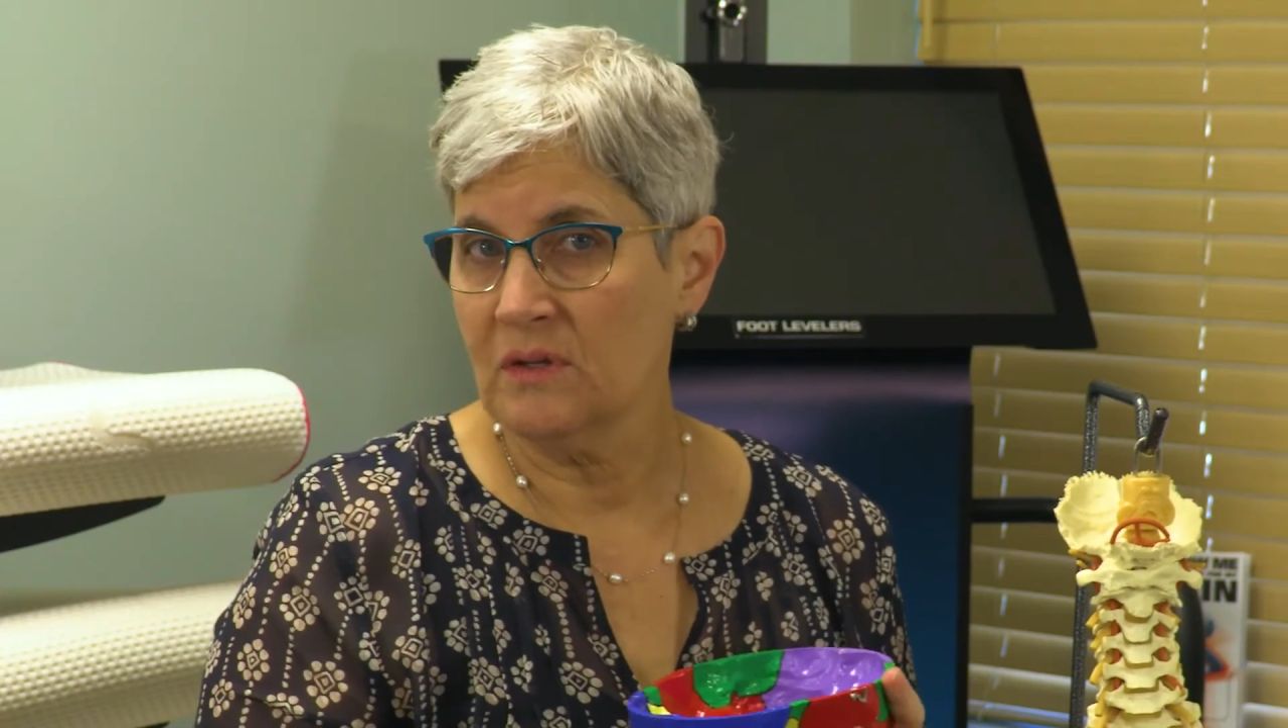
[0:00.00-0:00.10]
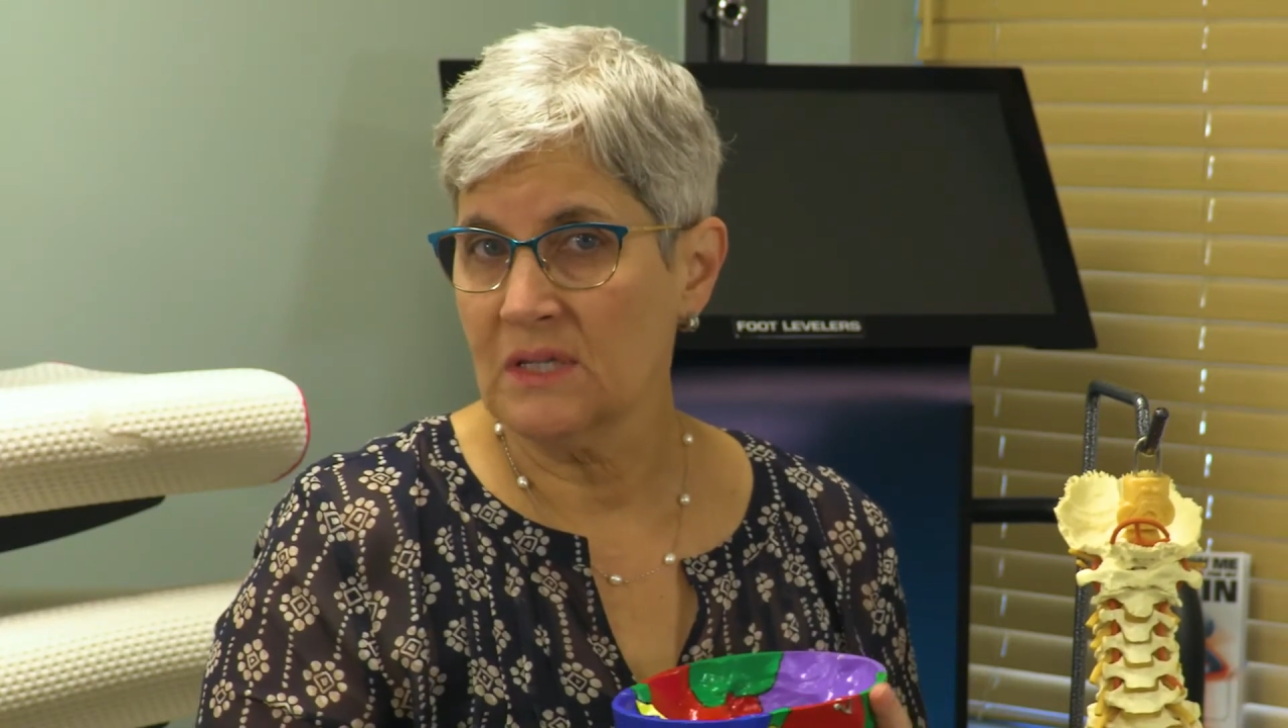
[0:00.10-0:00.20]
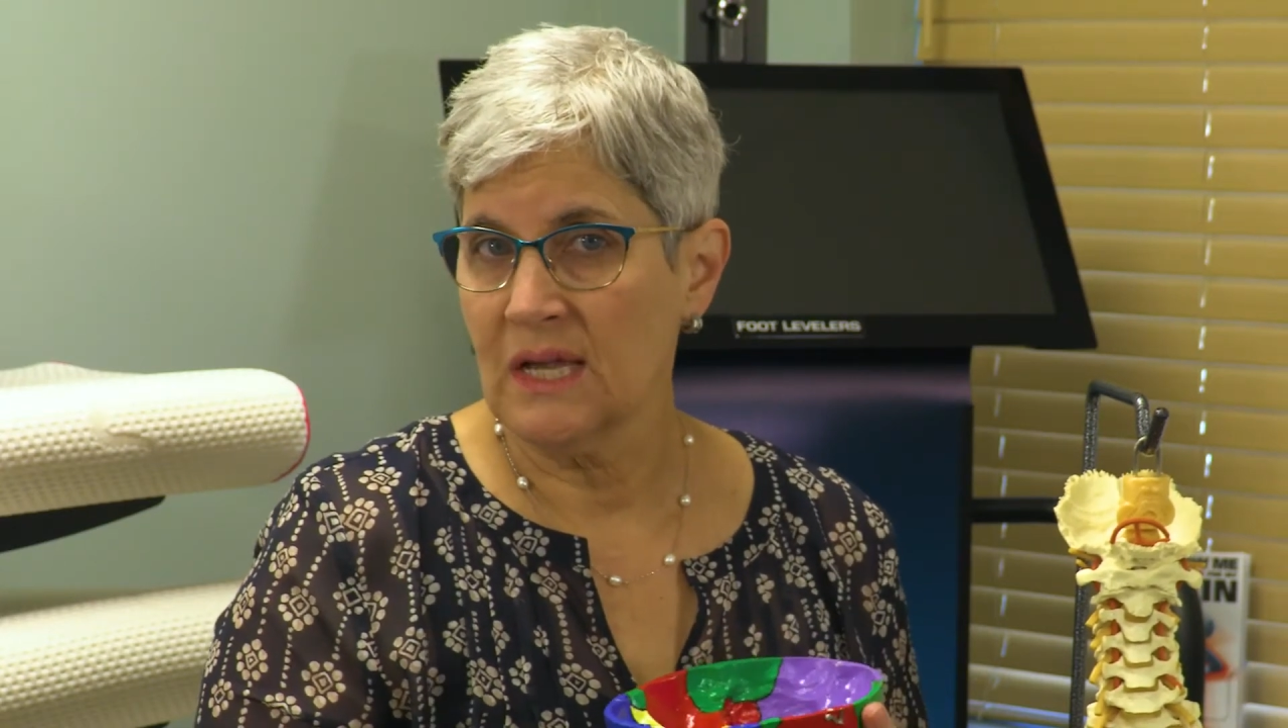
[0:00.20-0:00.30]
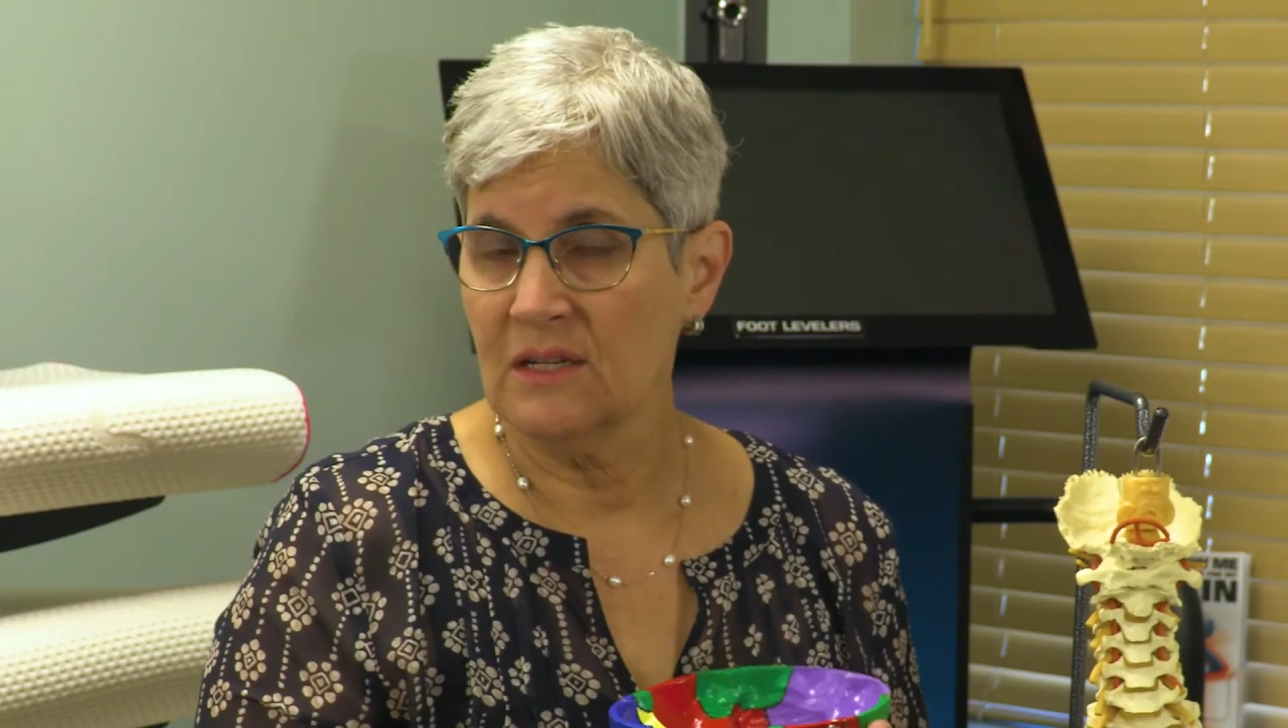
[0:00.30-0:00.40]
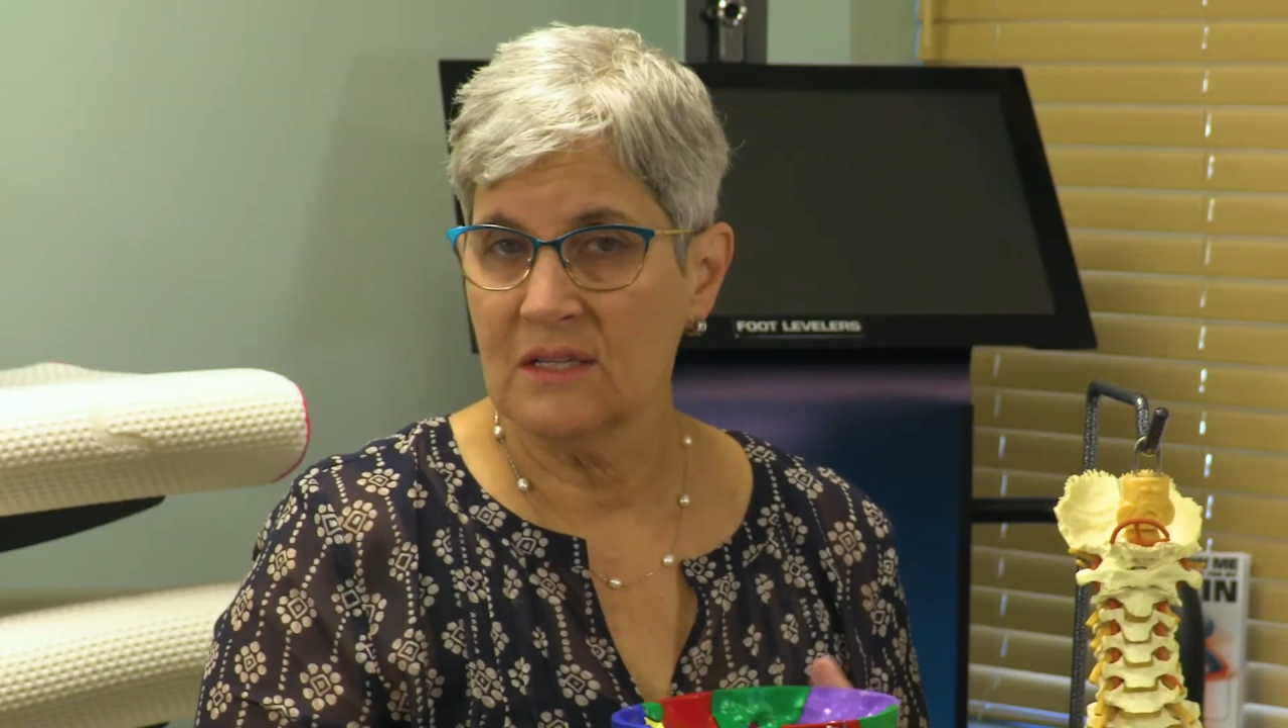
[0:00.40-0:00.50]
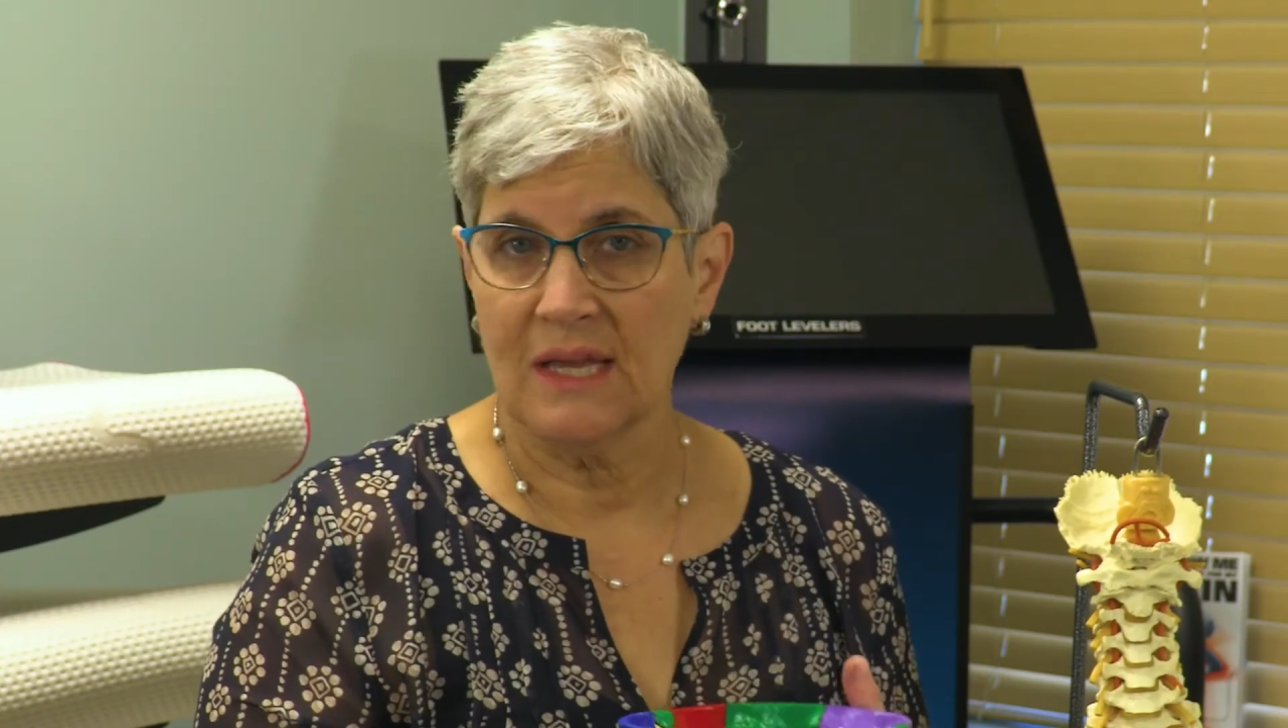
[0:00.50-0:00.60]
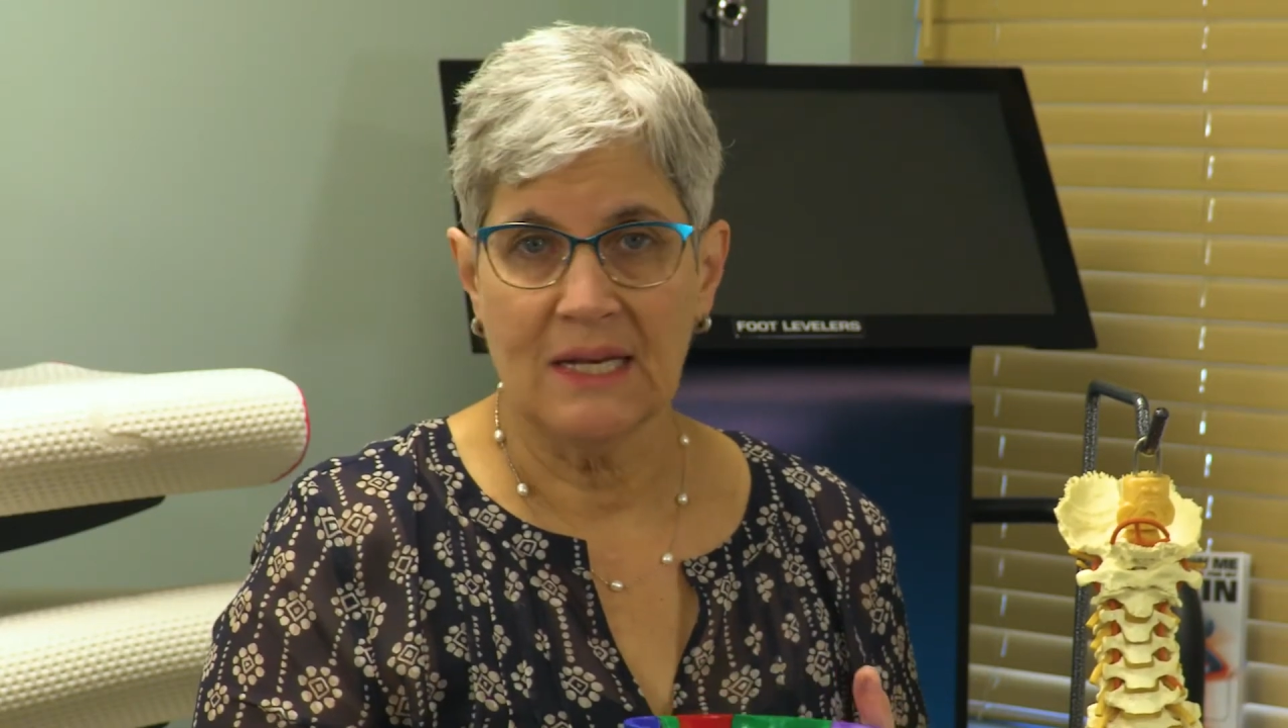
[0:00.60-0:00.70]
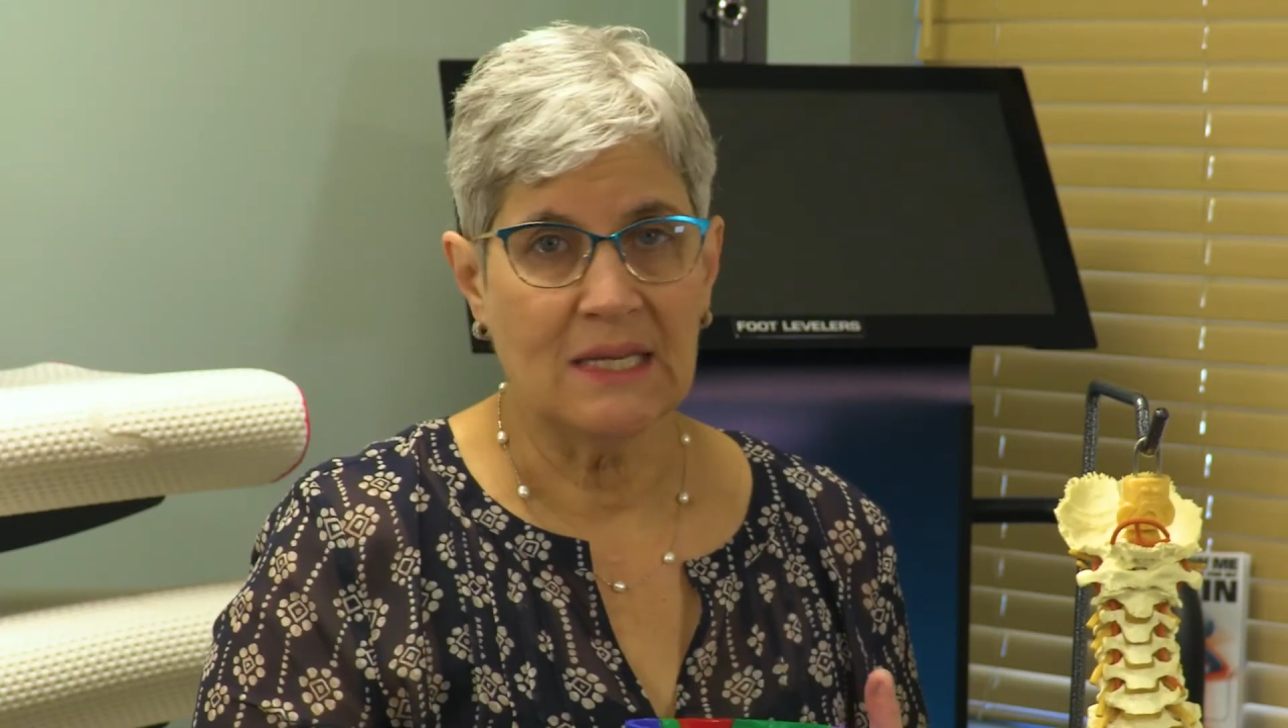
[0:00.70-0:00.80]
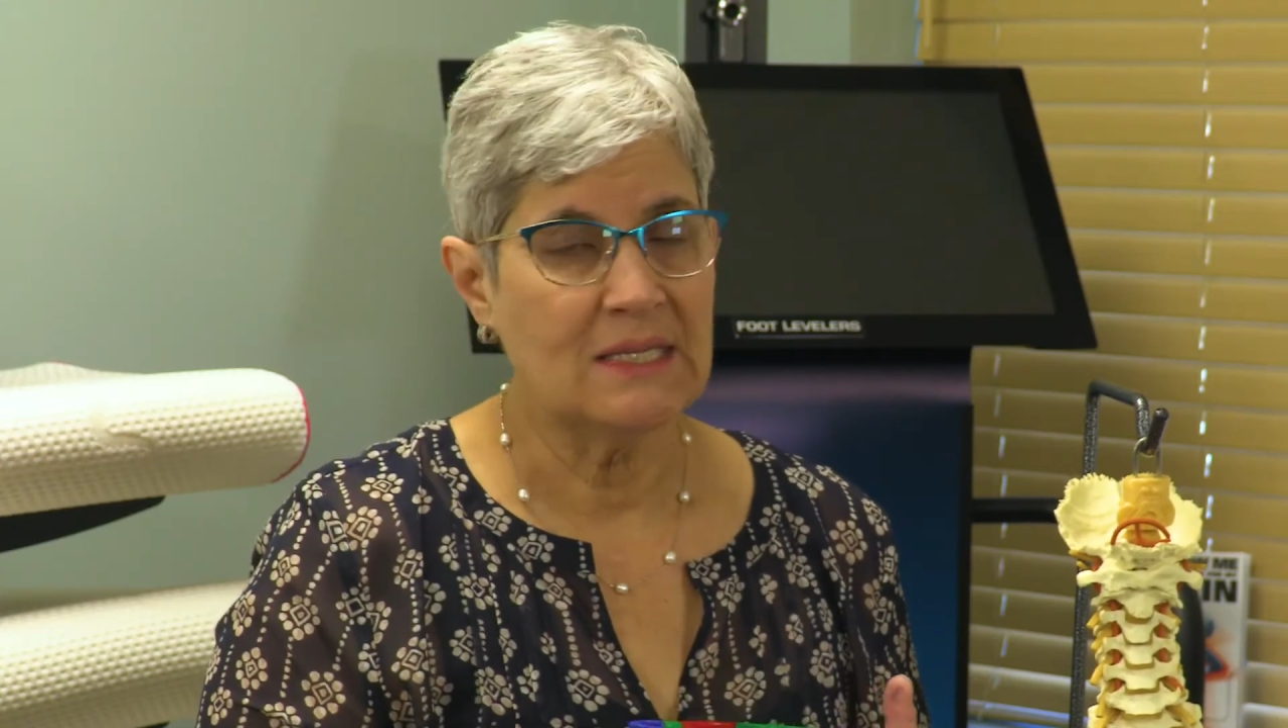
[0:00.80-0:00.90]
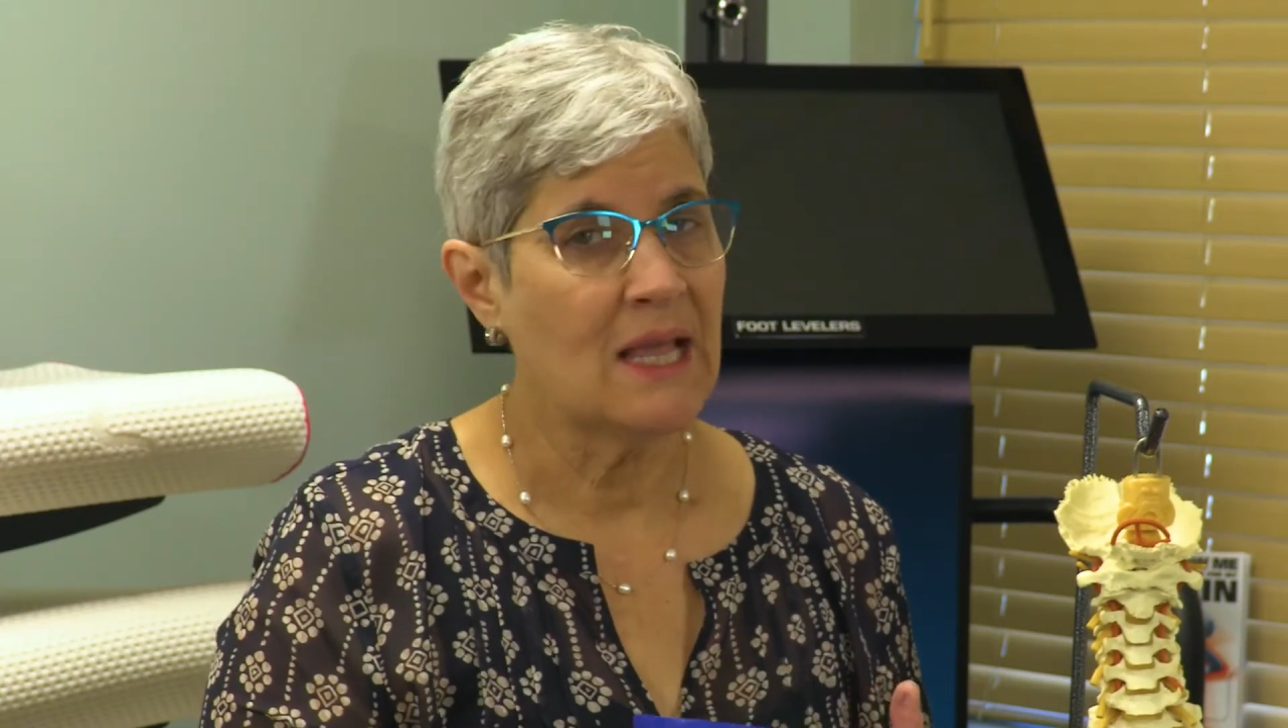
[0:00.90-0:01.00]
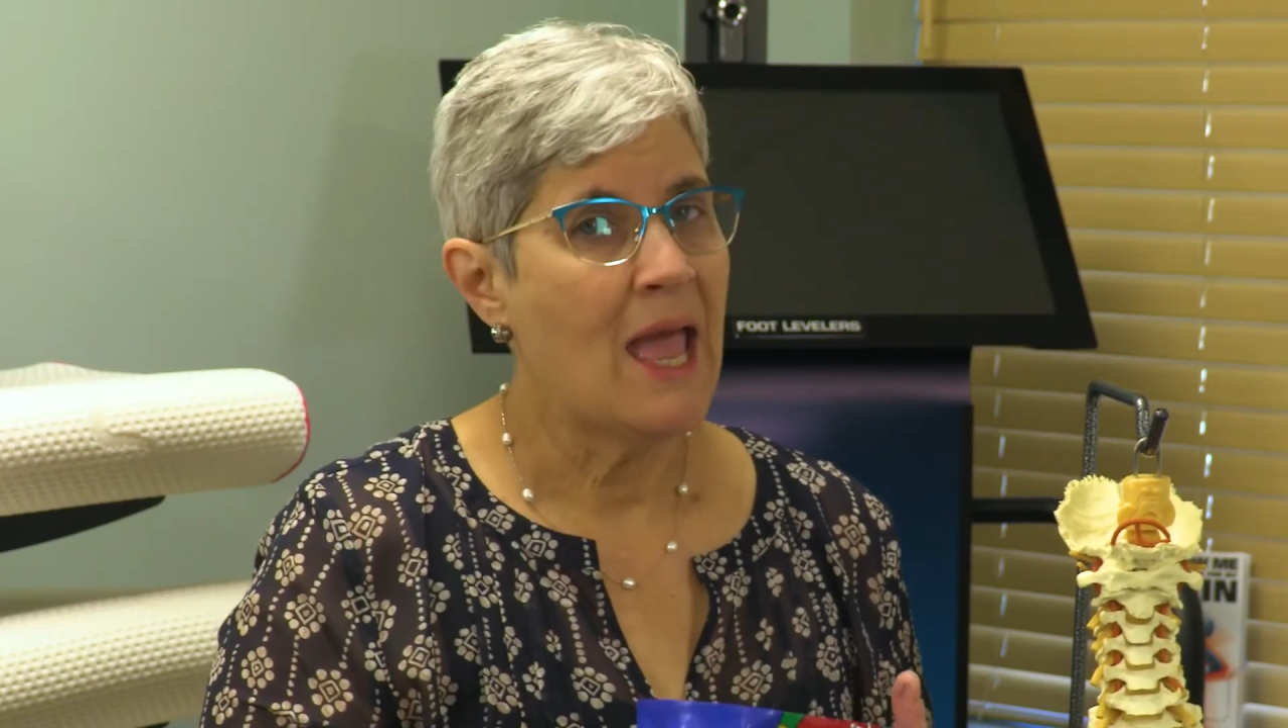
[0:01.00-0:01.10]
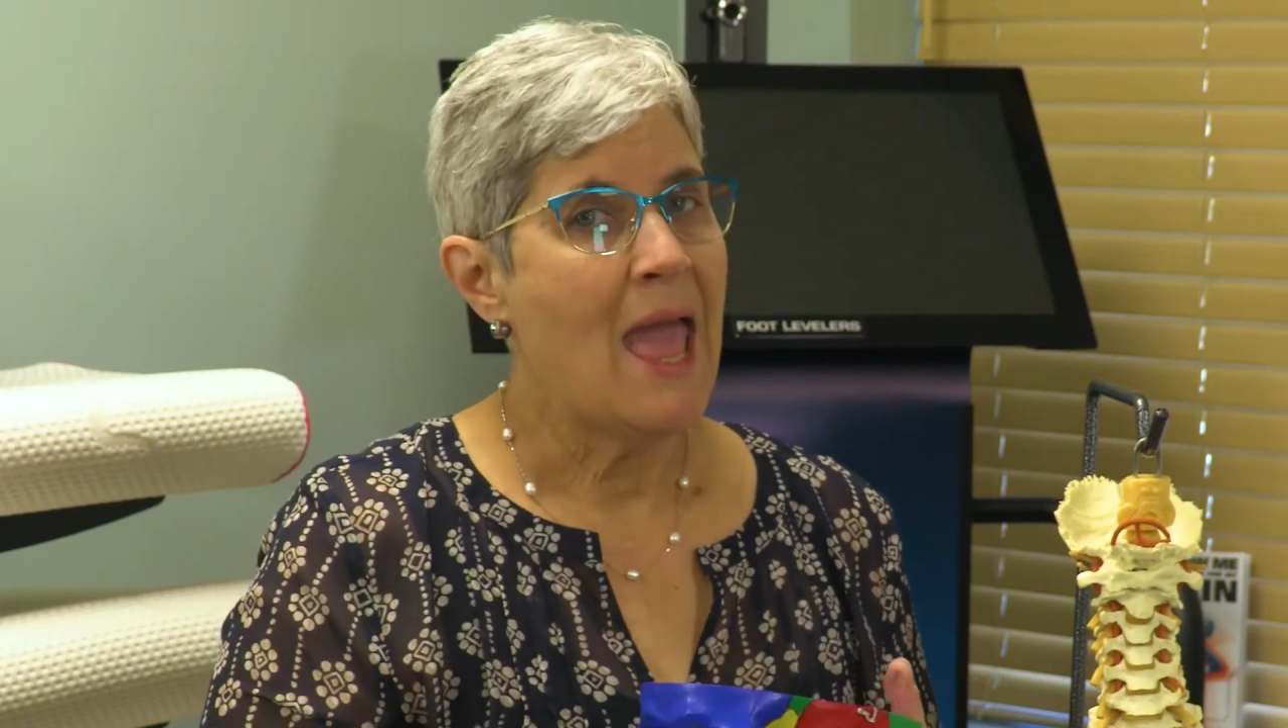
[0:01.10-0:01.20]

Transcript: sinusitis,